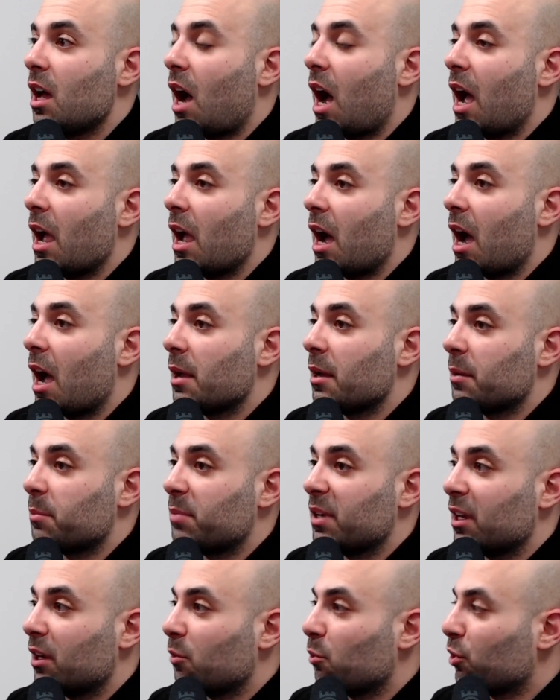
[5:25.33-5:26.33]
I
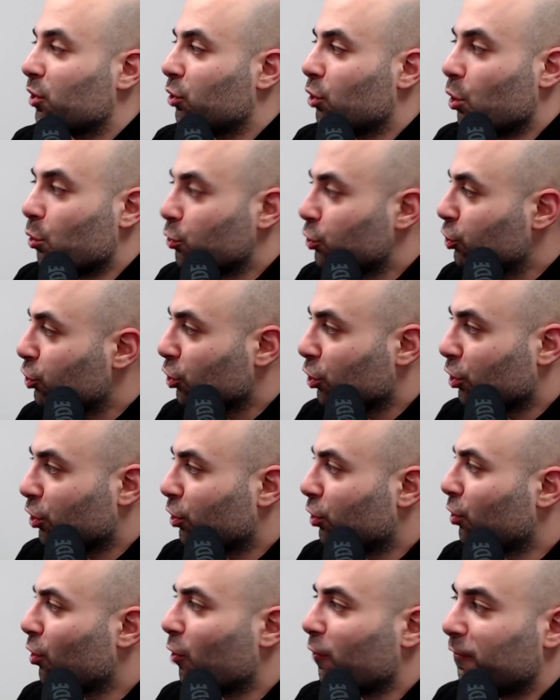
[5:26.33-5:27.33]
pick with no
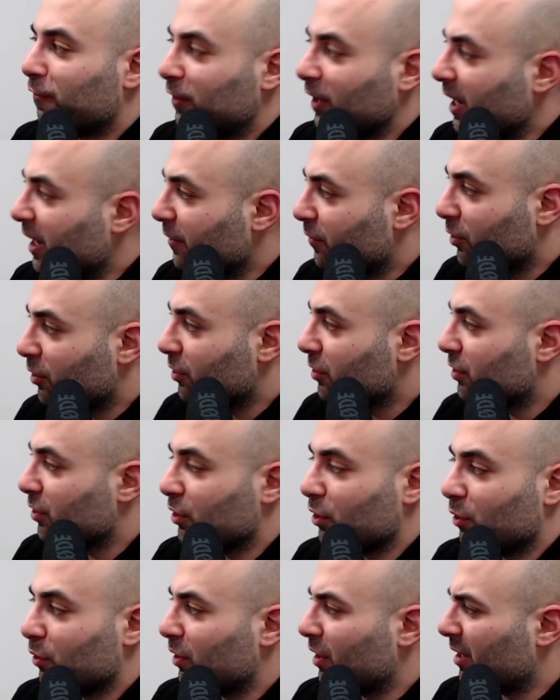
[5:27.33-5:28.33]
sugar, no flavors,
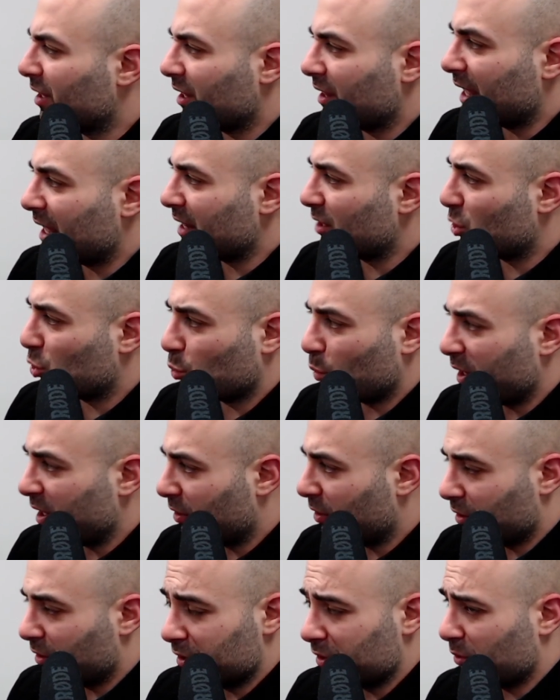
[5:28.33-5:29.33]
none of that
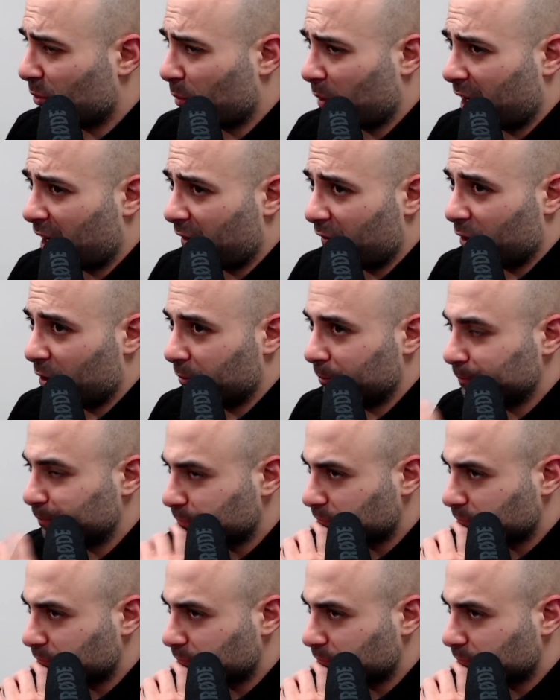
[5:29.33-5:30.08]
sweeteners or whatever.